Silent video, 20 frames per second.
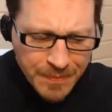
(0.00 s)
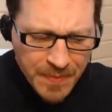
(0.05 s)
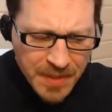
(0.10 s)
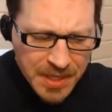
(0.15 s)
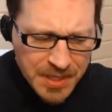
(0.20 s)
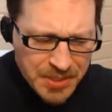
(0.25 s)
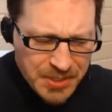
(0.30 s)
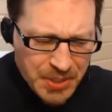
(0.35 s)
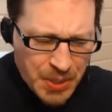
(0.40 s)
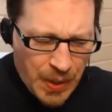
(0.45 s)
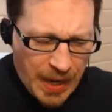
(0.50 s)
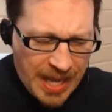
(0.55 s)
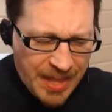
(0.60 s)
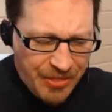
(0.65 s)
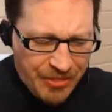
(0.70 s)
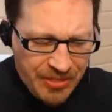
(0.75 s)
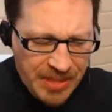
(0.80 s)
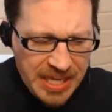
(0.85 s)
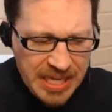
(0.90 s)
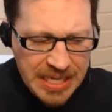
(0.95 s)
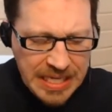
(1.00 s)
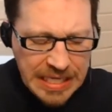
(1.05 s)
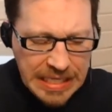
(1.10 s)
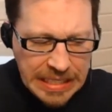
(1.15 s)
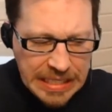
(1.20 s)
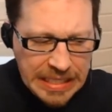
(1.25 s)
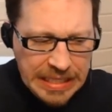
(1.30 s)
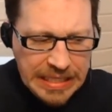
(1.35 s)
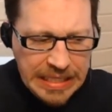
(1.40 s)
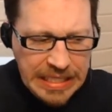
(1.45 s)
So I
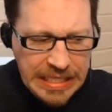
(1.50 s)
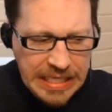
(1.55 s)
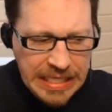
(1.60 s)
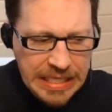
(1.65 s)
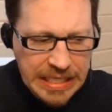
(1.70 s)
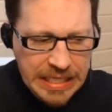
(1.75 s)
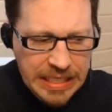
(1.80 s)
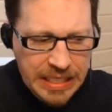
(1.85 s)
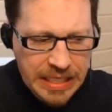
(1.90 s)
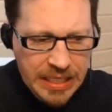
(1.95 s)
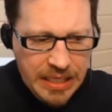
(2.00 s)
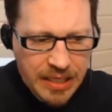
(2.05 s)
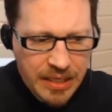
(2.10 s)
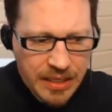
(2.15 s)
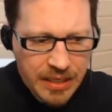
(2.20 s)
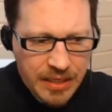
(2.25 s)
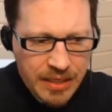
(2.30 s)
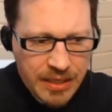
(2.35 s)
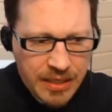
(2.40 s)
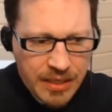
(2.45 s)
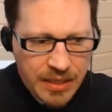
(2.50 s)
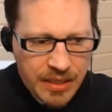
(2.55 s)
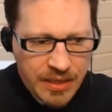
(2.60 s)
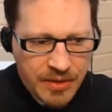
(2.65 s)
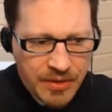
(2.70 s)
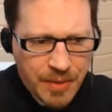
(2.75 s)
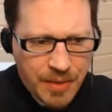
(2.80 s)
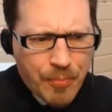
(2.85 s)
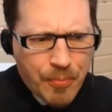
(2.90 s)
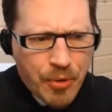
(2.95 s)
think the
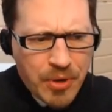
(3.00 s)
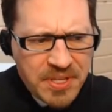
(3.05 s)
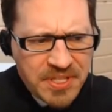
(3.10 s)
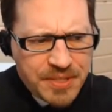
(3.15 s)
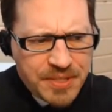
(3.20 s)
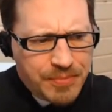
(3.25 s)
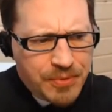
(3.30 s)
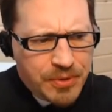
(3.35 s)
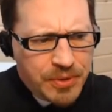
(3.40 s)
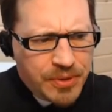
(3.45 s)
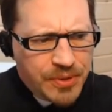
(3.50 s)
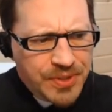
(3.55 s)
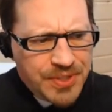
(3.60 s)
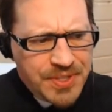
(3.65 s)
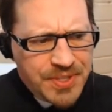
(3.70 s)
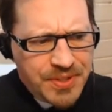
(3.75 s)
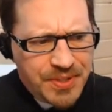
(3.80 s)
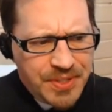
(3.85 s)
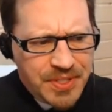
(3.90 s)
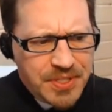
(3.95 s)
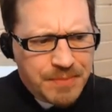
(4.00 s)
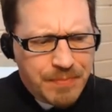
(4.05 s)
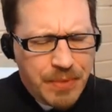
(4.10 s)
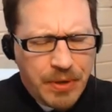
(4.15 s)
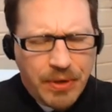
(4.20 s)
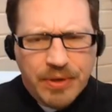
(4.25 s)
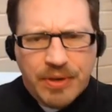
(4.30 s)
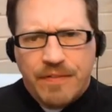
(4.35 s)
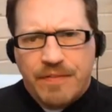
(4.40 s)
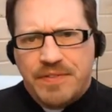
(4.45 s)
principles, the
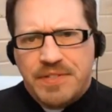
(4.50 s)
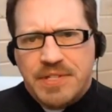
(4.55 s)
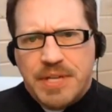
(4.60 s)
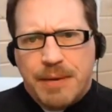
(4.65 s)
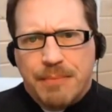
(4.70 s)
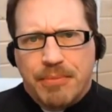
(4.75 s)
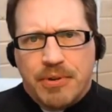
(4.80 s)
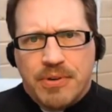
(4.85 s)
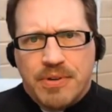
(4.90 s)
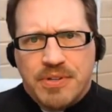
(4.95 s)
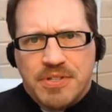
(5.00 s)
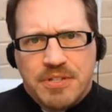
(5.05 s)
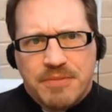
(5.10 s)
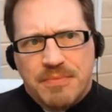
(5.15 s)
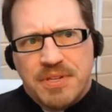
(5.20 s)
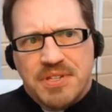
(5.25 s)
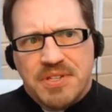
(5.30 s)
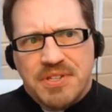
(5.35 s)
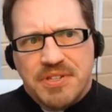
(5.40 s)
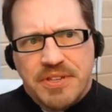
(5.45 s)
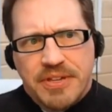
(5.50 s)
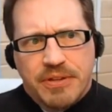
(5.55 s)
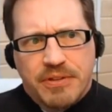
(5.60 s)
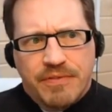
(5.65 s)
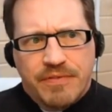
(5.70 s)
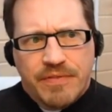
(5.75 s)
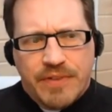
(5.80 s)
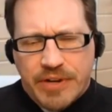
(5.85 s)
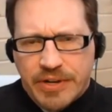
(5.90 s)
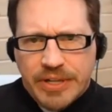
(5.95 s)
spirit of Templarism is still
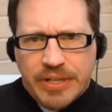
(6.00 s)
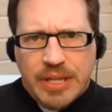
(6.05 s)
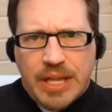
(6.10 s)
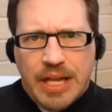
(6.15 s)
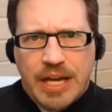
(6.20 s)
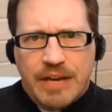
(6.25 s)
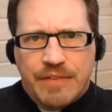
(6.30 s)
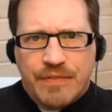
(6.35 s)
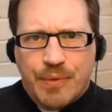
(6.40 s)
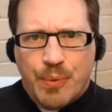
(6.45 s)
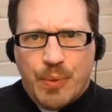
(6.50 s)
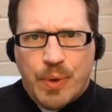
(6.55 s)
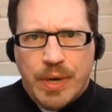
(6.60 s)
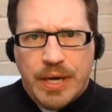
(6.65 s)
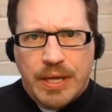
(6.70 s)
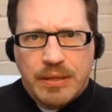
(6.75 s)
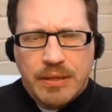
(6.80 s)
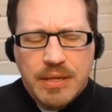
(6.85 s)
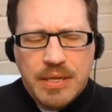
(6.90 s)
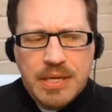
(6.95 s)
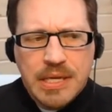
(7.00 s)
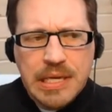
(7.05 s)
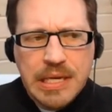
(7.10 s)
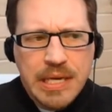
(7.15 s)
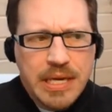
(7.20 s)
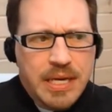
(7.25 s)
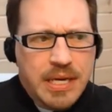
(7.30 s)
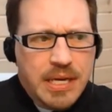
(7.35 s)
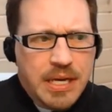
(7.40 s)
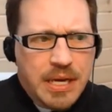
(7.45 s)
very alive and well.
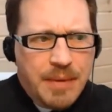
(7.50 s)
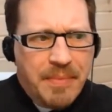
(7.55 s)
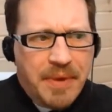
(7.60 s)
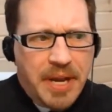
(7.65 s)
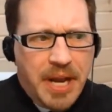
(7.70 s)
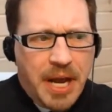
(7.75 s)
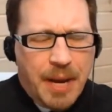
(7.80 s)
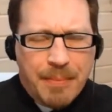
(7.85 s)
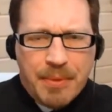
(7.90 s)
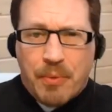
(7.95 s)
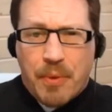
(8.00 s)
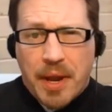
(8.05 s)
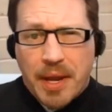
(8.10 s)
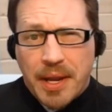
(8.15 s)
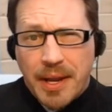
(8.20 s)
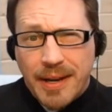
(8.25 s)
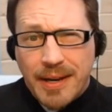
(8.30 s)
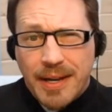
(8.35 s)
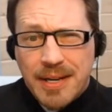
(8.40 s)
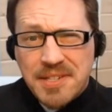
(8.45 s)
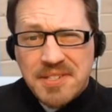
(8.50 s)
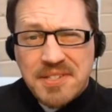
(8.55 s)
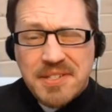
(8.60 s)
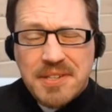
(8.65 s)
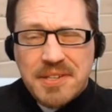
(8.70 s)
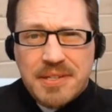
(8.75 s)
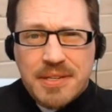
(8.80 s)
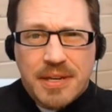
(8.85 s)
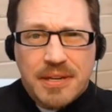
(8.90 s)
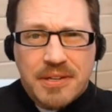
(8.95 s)
It may not be recognized
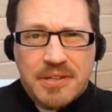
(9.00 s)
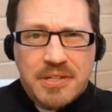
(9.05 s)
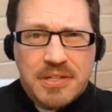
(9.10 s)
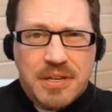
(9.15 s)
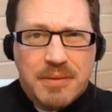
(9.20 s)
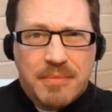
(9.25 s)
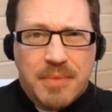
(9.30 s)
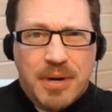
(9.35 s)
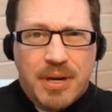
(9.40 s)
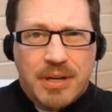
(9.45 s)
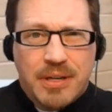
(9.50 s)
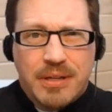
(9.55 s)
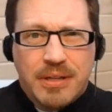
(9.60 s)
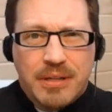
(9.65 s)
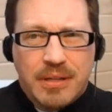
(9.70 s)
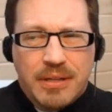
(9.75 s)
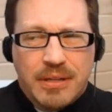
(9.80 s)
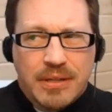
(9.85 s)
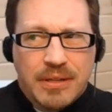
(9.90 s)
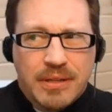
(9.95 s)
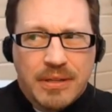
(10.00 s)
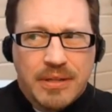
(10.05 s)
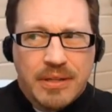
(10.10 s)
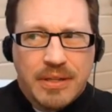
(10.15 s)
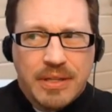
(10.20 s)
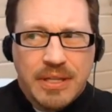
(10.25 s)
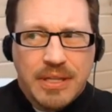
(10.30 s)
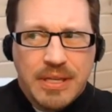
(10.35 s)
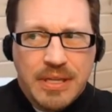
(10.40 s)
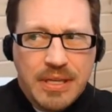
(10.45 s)
as such among
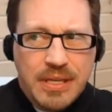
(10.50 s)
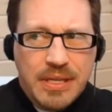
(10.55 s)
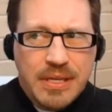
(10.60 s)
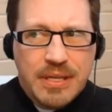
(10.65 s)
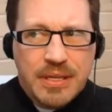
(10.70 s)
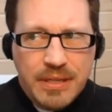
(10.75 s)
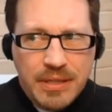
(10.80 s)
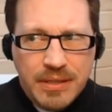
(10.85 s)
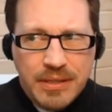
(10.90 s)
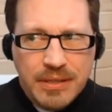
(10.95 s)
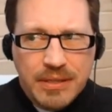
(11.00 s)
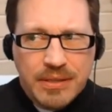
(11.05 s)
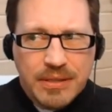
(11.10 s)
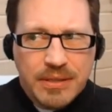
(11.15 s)
the